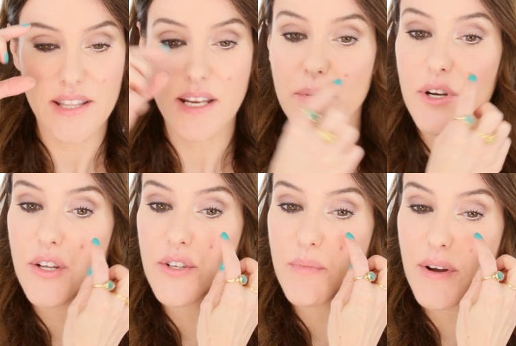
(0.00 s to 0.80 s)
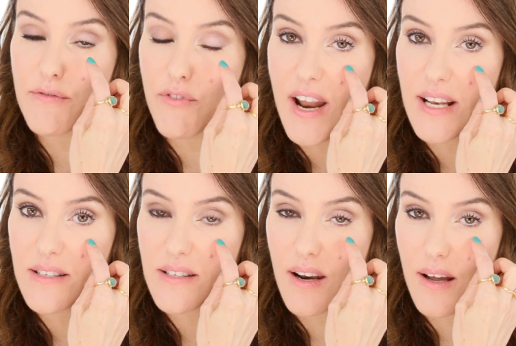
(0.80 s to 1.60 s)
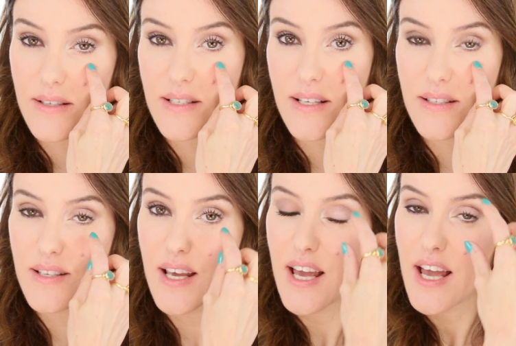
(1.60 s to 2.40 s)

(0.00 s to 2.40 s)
And then I'm going to use my friend's glasses